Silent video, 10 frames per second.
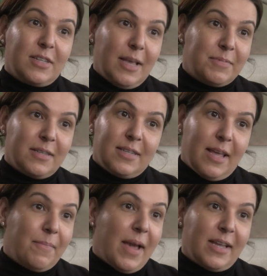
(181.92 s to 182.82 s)
tips and
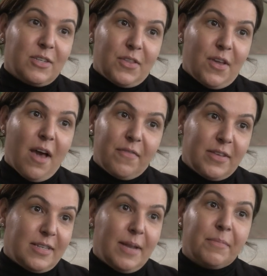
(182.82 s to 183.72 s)
take back into the
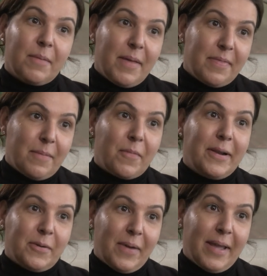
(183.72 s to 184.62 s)
office and implement them
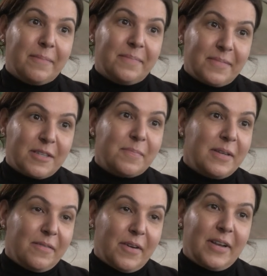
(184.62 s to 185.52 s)
right away. It's
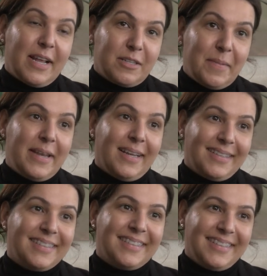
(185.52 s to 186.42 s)
been a very nice meeting.